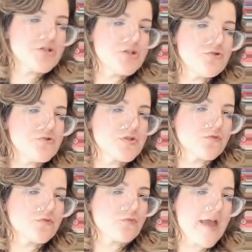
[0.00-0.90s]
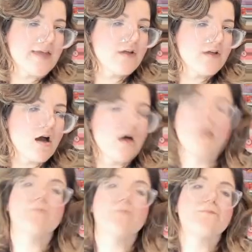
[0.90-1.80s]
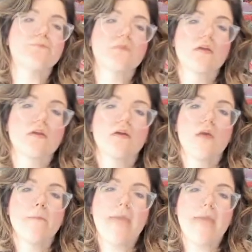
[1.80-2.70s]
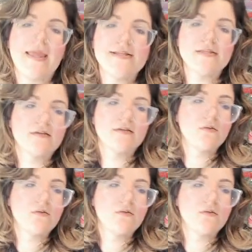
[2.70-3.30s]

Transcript: use the red paint.